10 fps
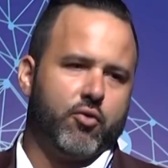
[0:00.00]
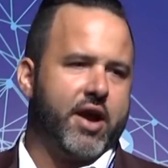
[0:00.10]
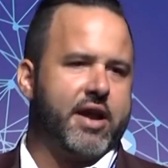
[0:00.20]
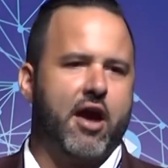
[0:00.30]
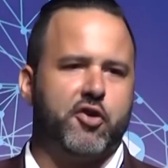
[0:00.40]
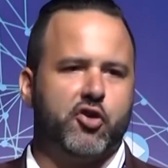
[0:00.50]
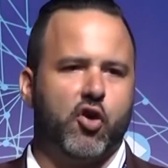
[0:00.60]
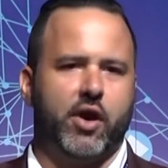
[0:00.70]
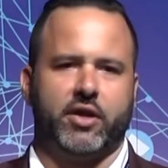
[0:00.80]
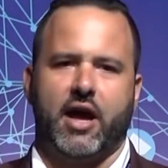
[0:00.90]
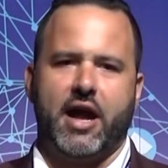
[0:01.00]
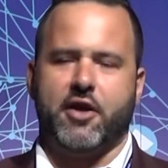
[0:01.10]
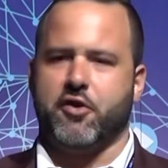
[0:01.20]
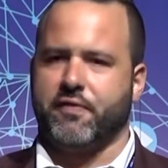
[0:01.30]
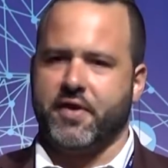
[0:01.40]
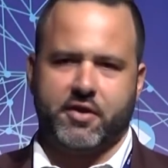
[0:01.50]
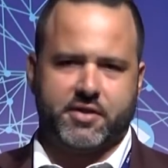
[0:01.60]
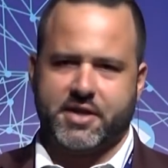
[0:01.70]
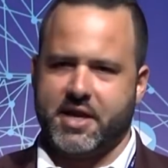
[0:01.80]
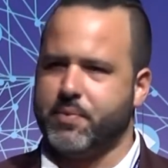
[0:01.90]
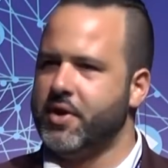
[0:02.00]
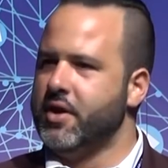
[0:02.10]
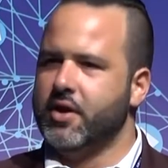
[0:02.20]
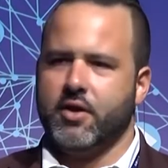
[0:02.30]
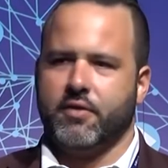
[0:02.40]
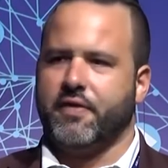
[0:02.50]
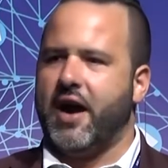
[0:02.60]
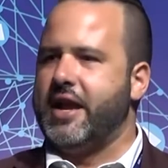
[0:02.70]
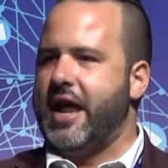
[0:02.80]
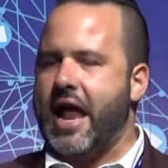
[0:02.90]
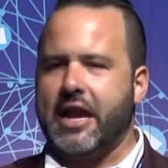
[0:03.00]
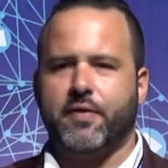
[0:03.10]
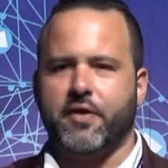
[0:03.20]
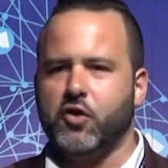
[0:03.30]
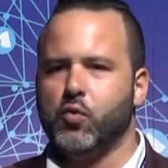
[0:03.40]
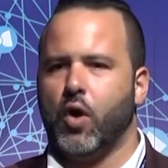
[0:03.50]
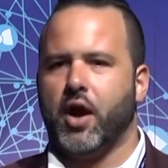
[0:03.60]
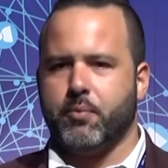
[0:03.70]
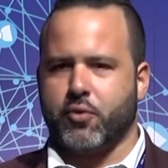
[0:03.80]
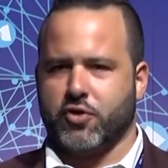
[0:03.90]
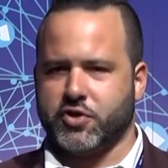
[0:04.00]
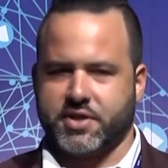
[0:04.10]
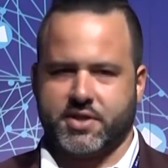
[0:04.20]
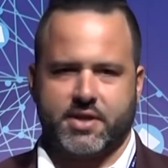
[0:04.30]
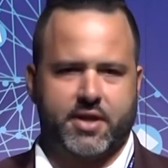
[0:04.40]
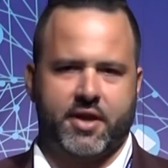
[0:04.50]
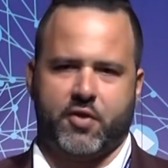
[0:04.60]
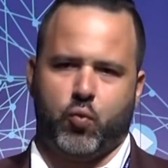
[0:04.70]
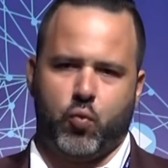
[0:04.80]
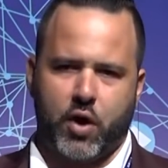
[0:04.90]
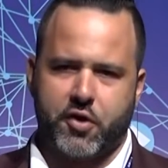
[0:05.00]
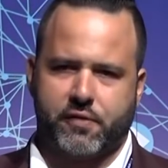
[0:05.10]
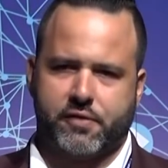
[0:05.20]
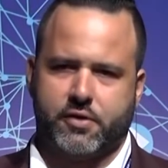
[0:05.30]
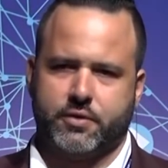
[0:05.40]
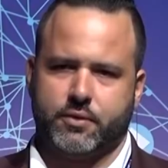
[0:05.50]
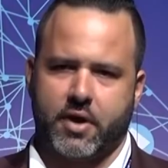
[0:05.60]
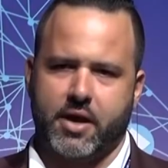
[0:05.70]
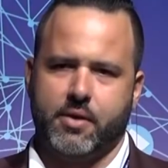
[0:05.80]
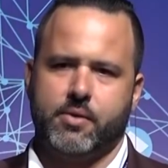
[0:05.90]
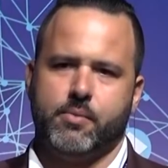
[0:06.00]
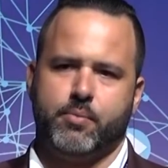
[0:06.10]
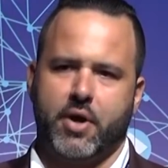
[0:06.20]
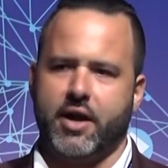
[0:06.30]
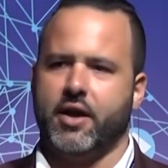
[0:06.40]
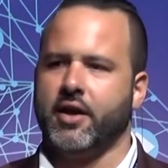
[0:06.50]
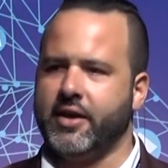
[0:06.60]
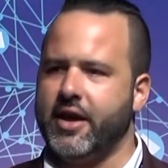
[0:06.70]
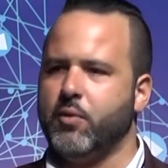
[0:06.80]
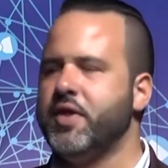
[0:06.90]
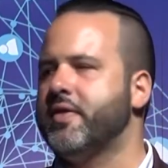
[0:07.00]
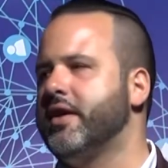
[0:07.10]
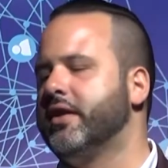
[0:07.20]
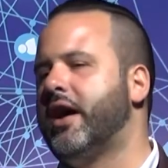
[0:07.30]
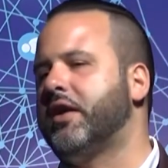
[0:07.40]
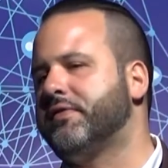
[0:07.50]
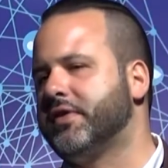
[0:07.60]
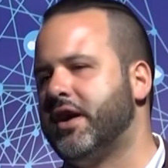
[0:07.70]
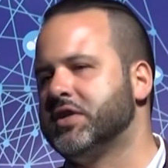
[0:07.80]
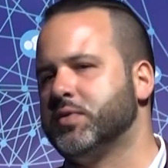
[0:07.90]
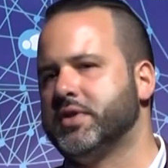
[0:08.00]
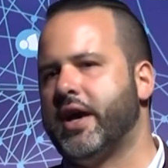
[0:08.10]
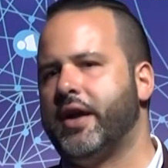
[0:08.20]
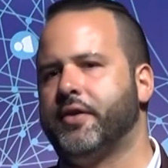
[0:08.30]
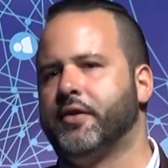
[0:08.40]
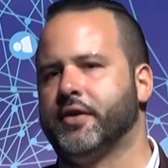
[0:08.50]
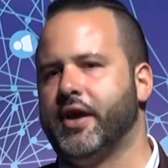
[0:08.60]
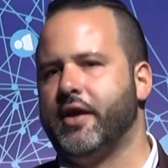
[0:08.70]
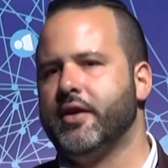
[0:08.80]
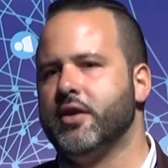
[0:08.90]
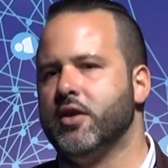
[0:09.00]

Right now you can go online at your fingertip, find anything you want and purchase it. It's wonderful, right? But again, we see a lot of flaws with that, okay?